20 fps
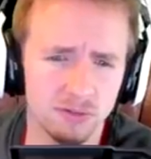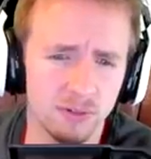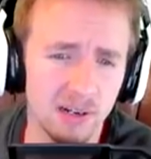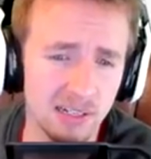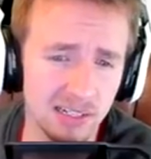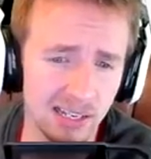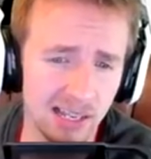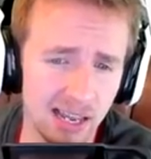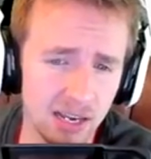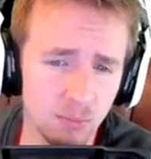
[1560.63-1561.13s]

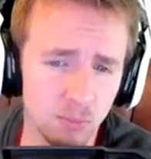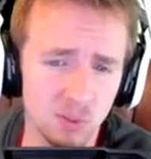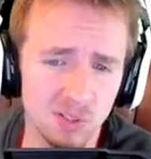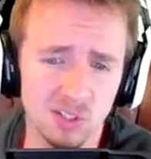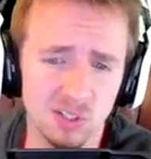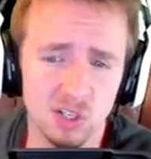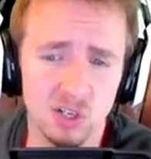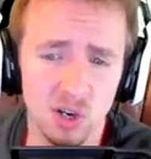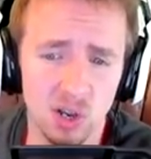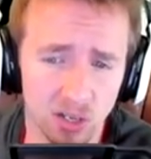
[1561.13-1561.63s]
Frontline was
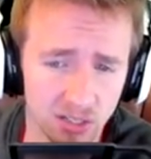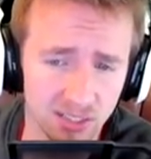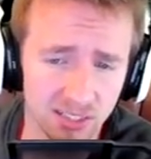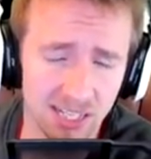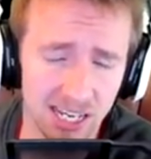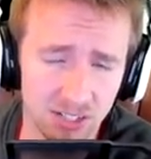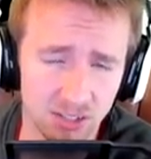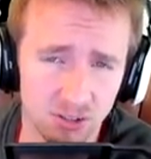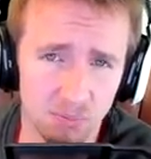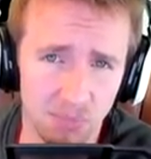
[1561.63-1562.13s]
not
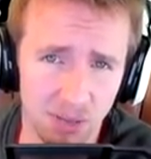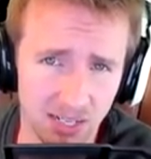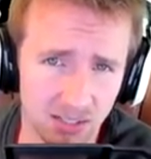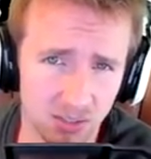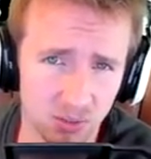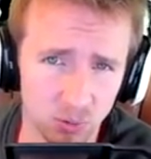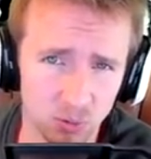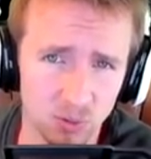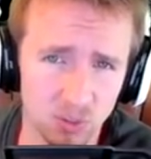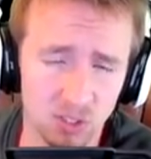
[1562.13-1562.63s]

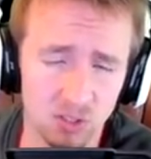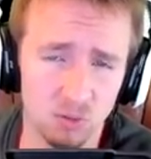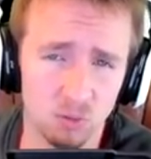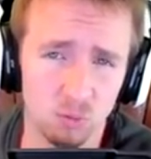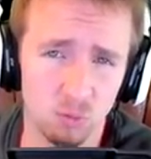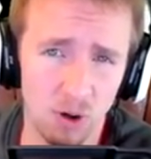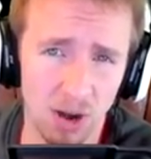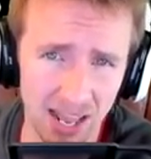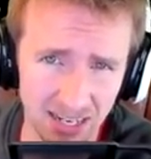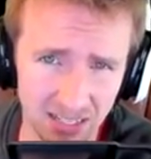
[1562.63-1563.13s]
detrimental to the
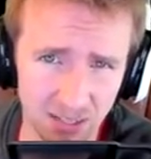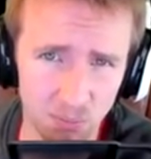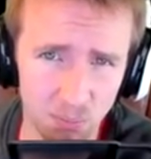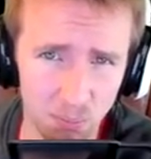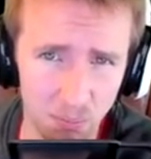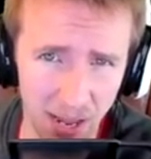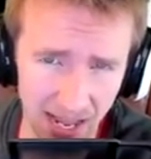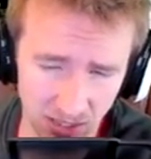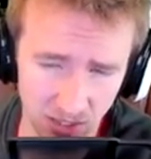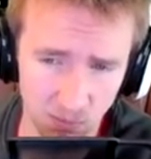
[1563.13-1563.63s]
random
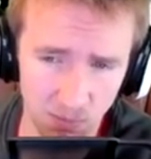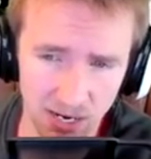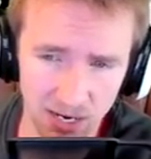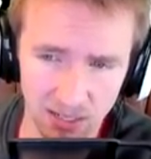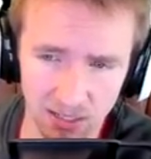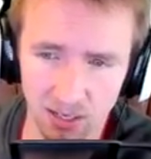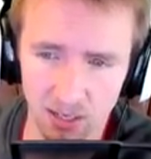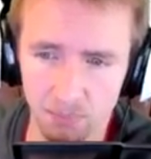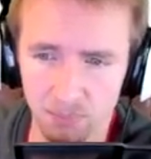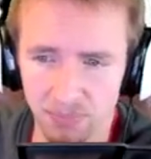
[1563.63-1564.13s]

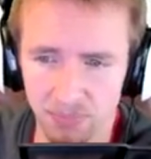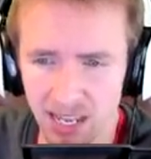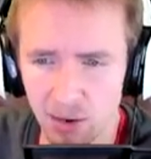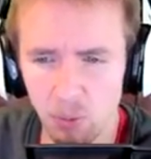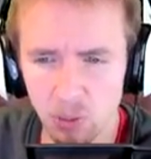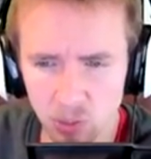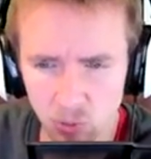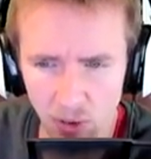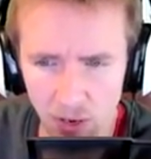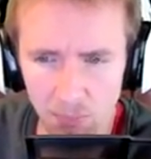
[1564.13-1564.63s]
matchmaker. Now
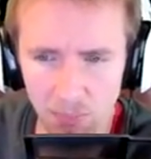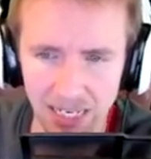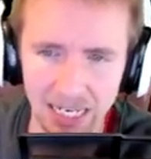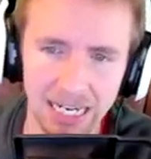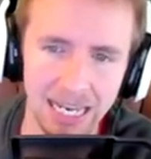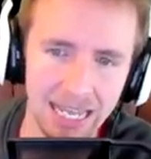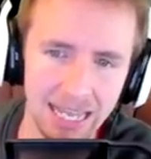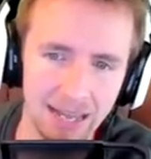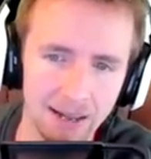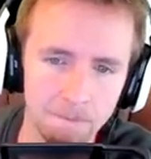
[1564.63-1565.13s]
what do I mean
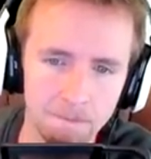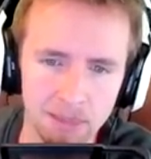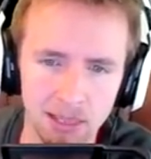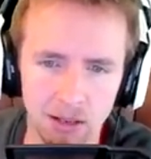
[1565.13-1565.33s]
here?